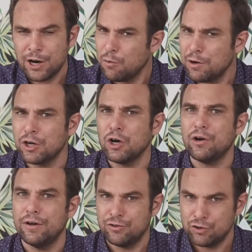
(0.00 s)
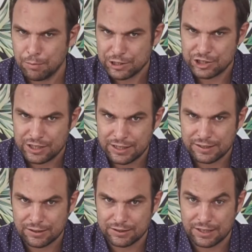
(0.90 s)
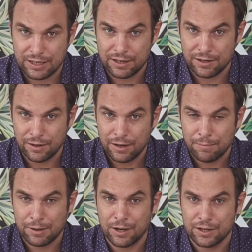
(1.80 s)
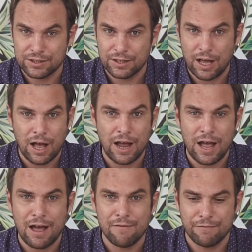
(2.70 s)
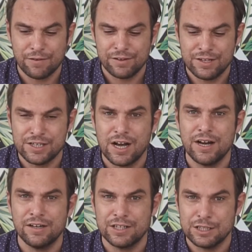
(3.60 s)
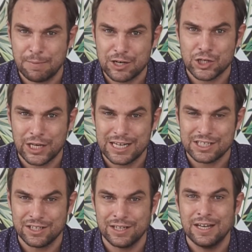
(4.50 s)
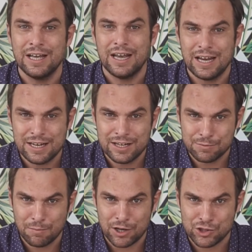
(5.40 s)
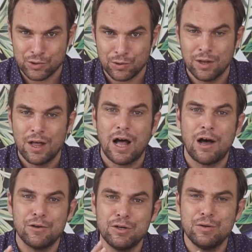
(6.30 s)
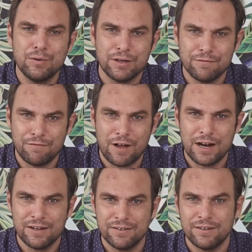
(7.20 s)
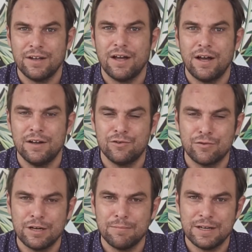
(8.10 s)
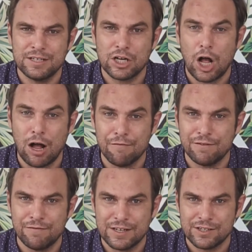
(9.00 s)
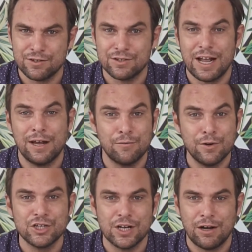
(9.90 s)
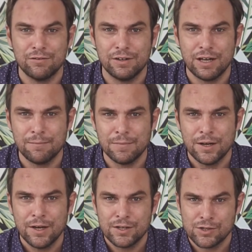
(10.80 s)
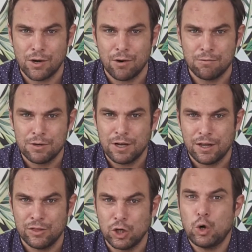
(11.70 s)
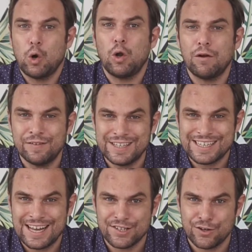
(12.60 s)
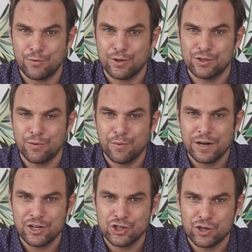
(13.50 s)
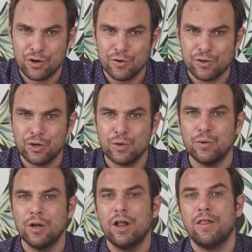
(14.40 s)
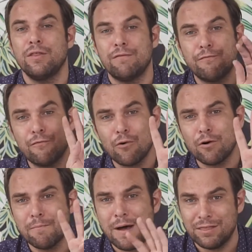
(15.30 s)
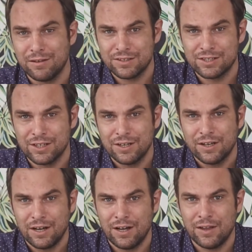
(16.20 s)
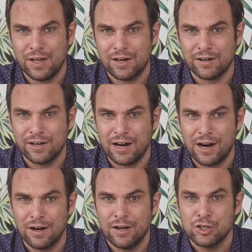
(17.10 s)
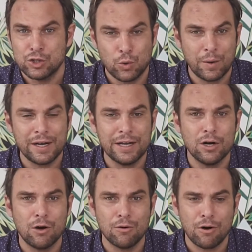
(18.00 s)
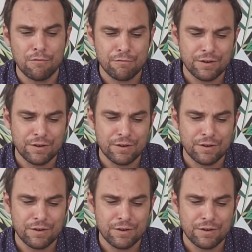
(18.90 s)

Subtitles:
don't want to go in too much details here because I have designed a special lesson in this module how you can find a dream list of investors and reach out to them. So the goal of this lesson was to really show you the 4 methods that are there. So quickly going over